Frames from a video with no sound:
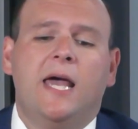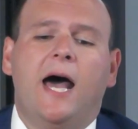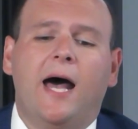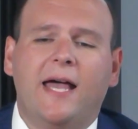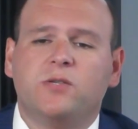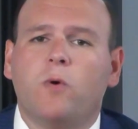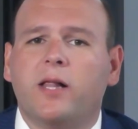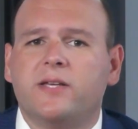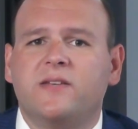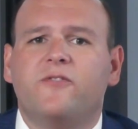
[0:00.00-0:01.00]
as
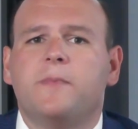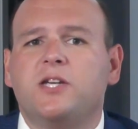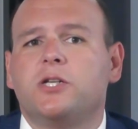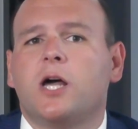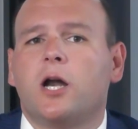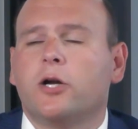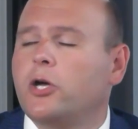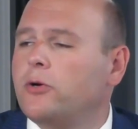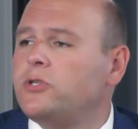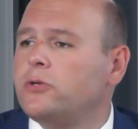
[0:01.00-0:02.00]
well as information on our
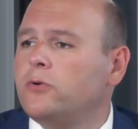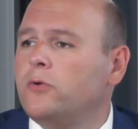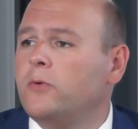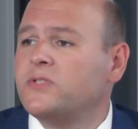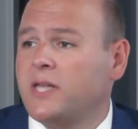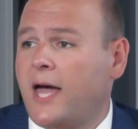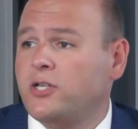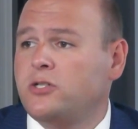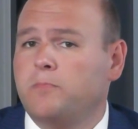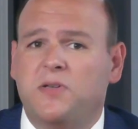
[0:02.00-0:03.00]

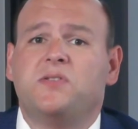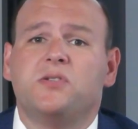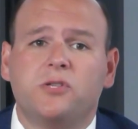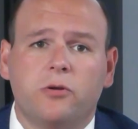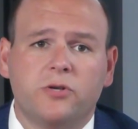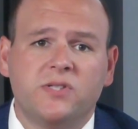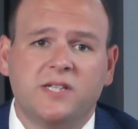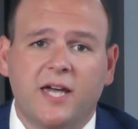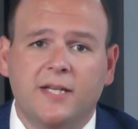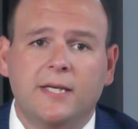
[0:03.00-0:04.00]
go-to/business owners
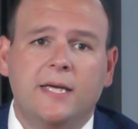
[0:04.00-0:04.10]
site.